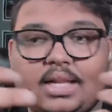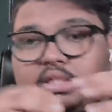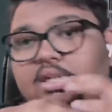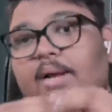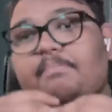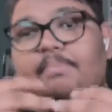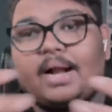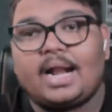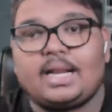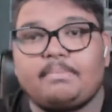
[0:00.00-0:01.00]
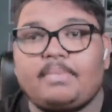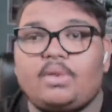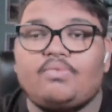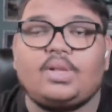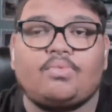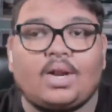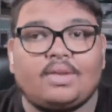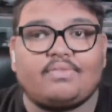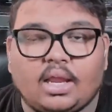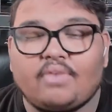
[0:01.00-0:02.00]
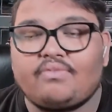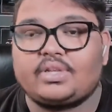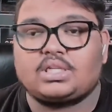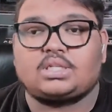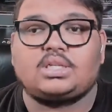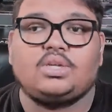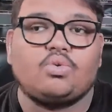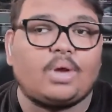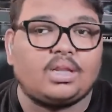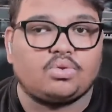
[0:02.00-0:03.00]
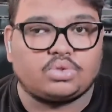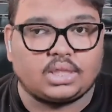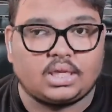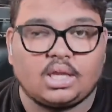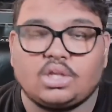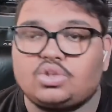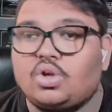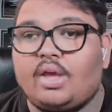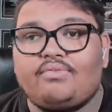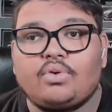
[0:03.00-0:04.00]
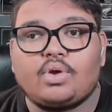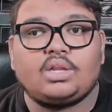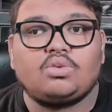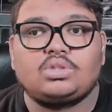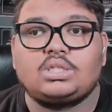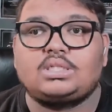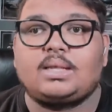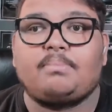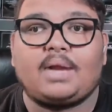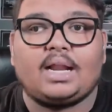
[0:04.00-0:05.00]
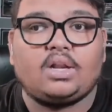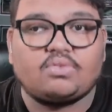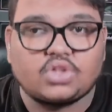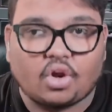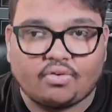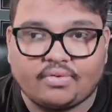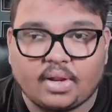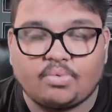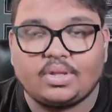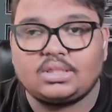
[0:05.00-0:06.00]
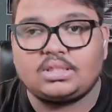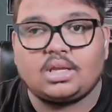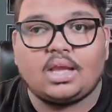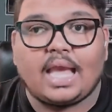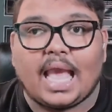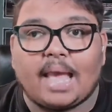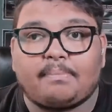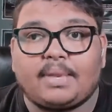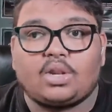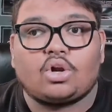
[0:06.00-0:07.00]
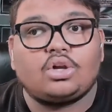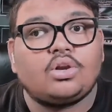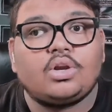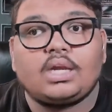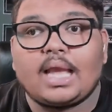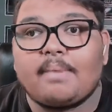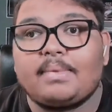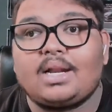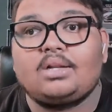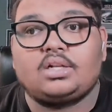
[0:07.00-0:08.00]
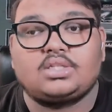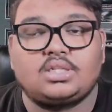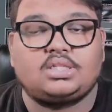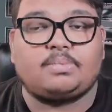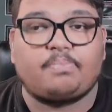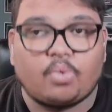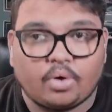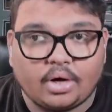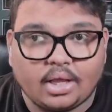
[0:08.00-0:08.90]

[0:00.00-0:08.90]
is compatible with whatever infrastructure you are using. So if you are using some kind of software which Apple continuity camera doesn't support,